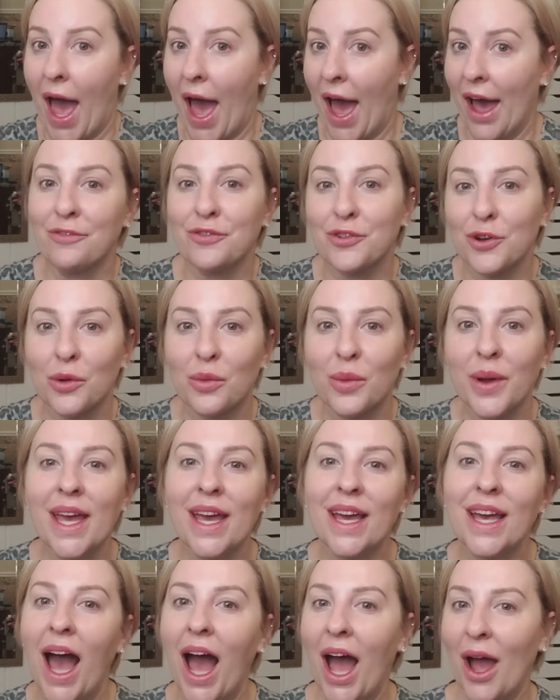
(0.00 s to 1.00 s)
after a
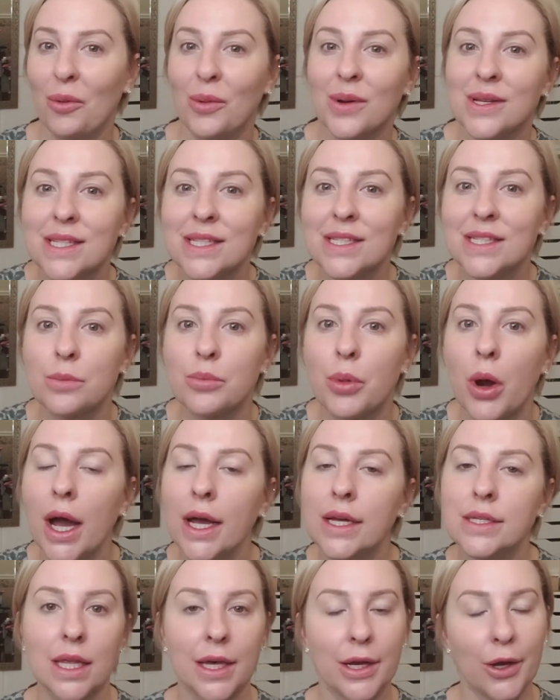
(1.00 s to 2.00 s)
week, I wasn't
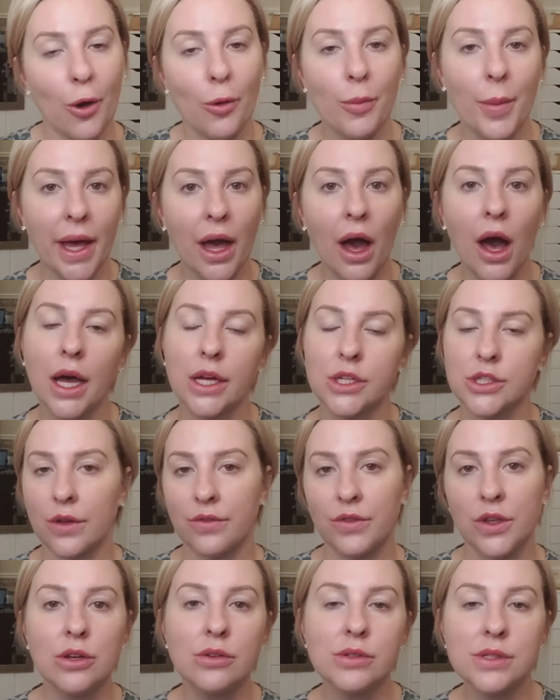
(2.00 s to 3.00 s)
surprised, like, oh my gosh,
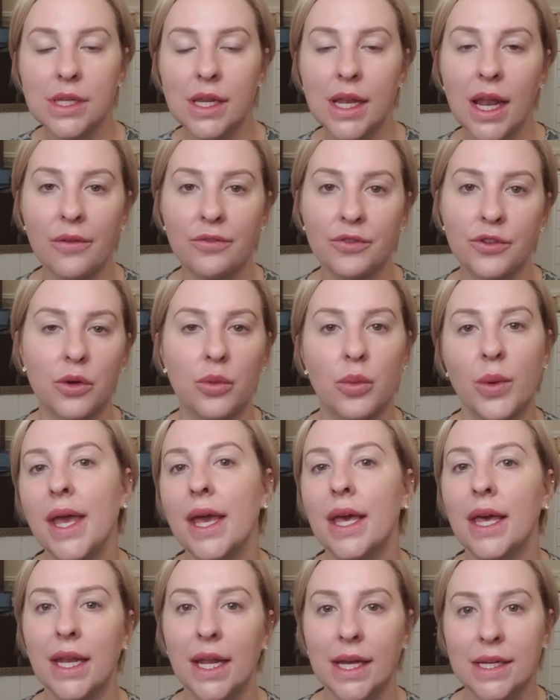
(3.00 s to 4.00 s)
I've used it after a
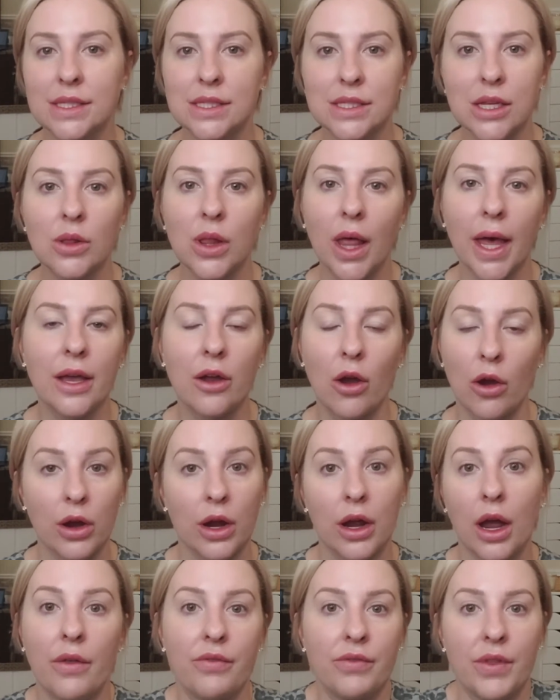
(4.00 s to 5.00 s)
week and I still like,
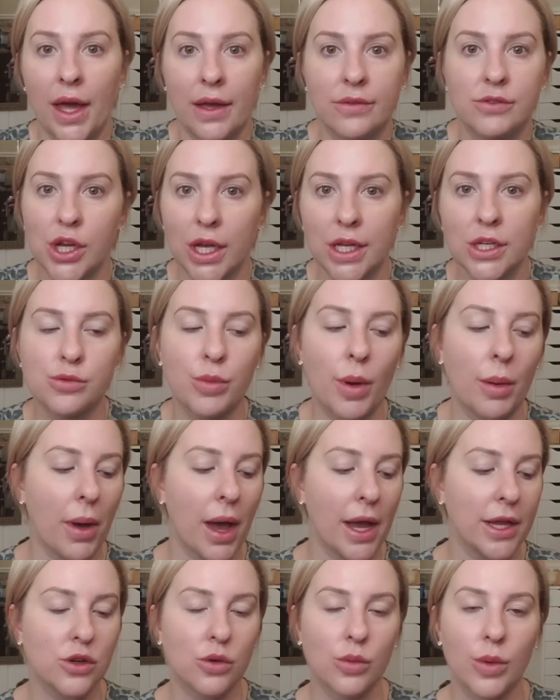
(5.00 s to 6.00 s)
or uh, I've changed my
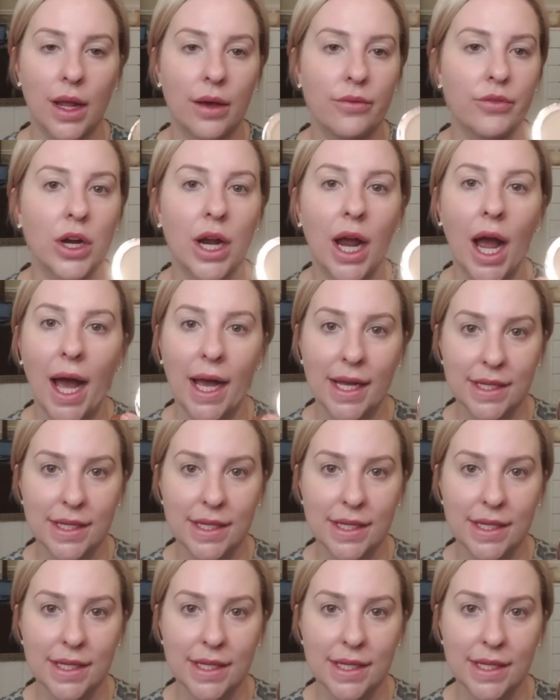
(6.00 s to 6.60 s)
mind or whatever.